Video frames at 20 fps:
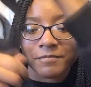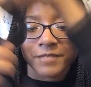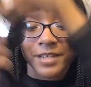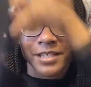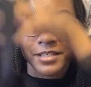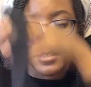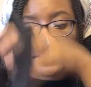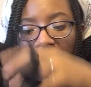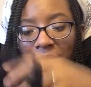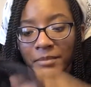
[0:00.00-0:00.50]

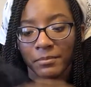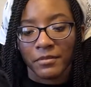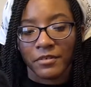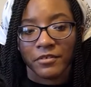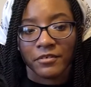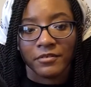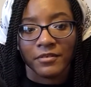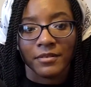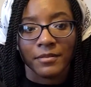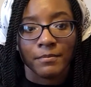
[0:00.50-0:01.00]
Phases of the
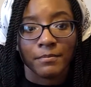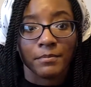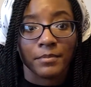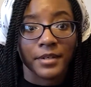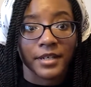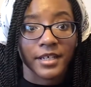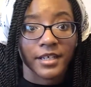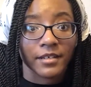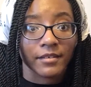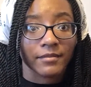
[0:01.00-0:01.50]
Moon,
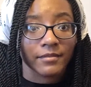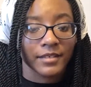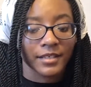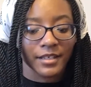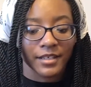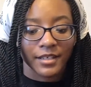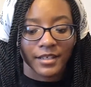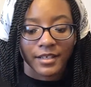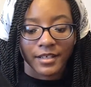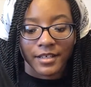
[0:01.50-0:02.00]
but
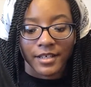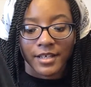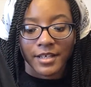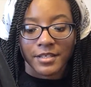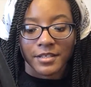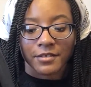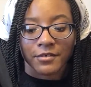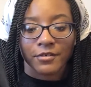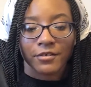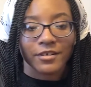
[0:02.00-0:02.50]

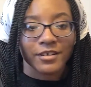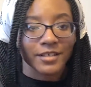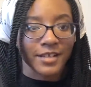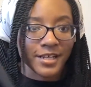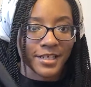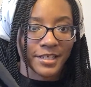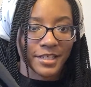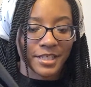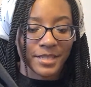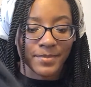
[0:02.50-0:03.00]
it's
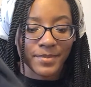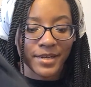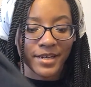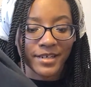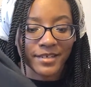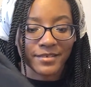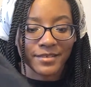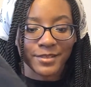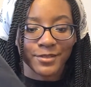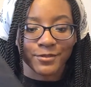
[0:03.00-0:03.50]
Coraline
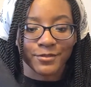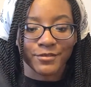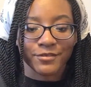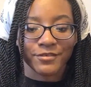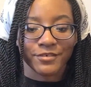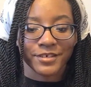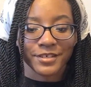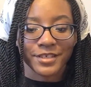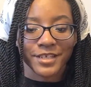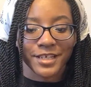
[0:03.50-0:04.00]
inspired. So, of
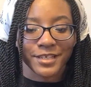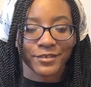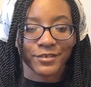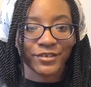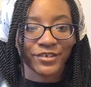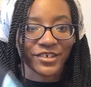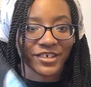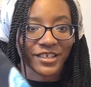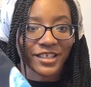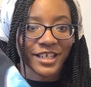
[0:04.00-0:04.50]
course, it has
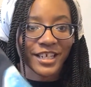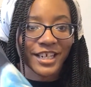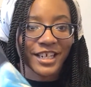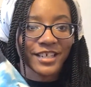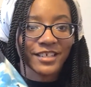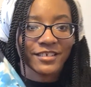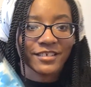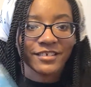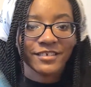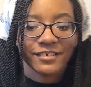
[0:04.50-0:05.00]

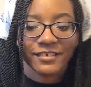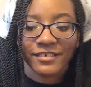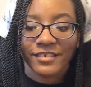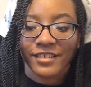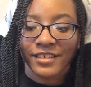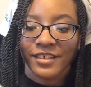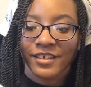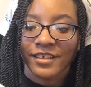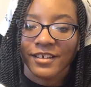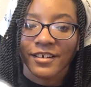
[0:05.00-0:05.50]
Coraline
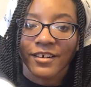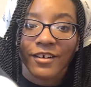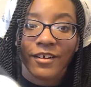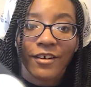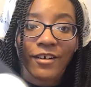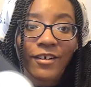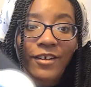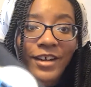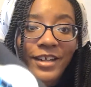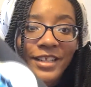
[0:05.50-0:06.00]

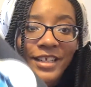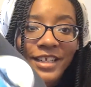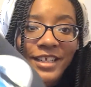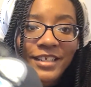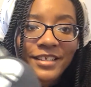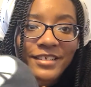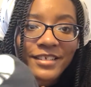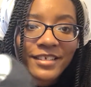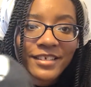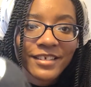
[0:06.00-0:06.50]
on
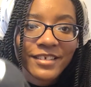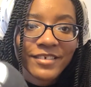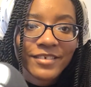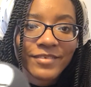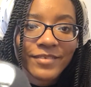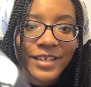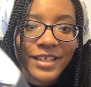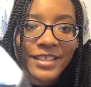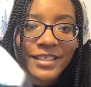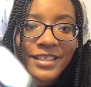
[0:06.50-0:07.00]
it
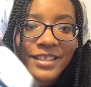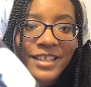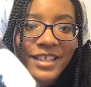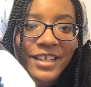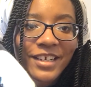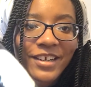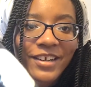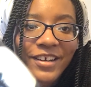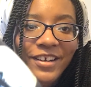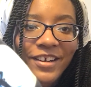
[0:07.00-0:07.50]
right
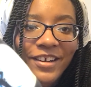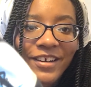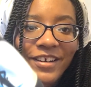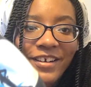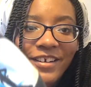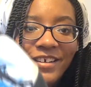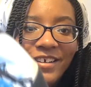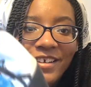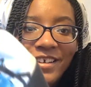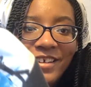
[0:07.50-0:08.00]

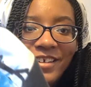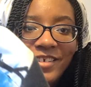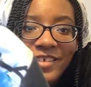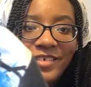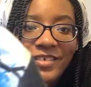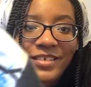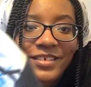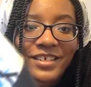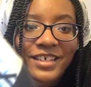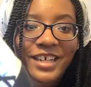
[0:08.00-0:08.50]
there,
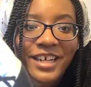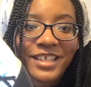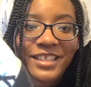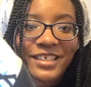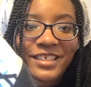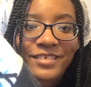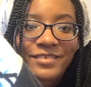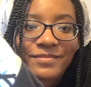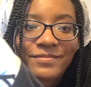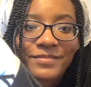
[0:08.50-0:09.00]
the
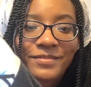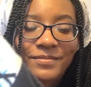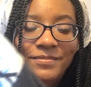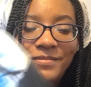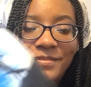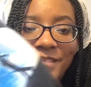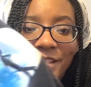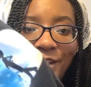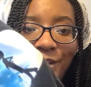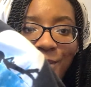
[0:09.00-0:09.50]
iconic
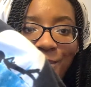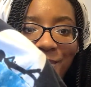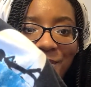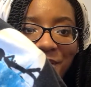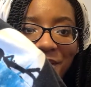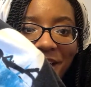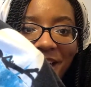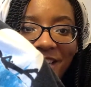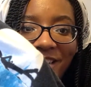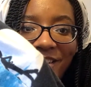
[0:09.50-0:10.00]

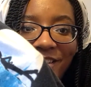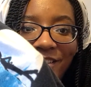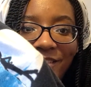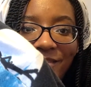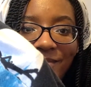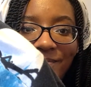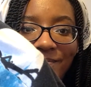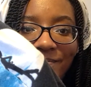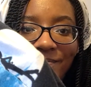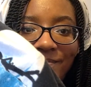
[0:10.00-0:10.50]

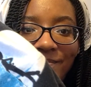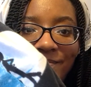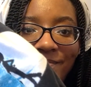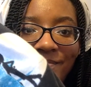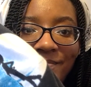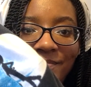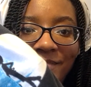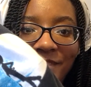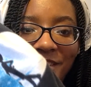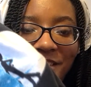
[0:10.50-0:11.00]
shadow
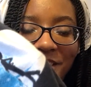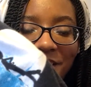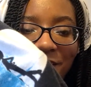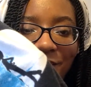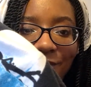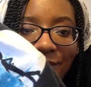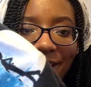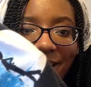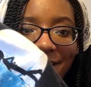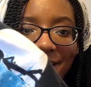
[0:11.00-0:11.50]
or
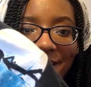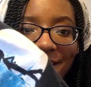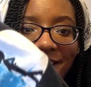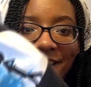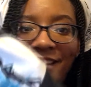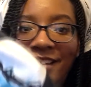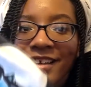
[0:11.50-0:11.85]
silhouette.